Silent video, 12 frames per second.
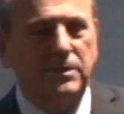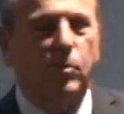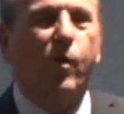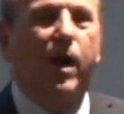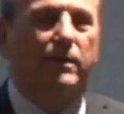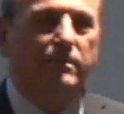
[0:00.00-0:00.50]
I said,
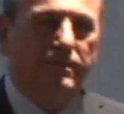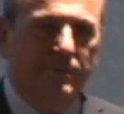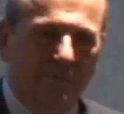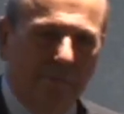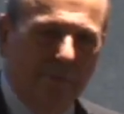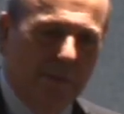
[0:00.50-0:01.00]
What?
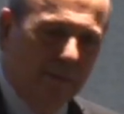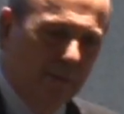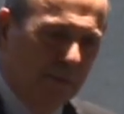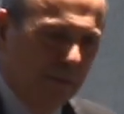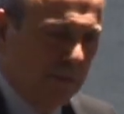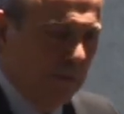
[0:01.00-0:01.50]

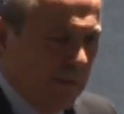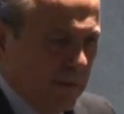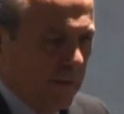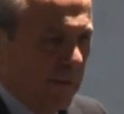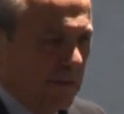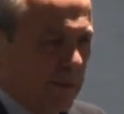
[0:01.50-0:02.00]

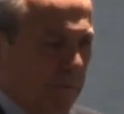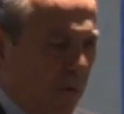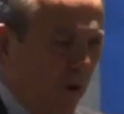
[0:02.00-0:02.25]
He said,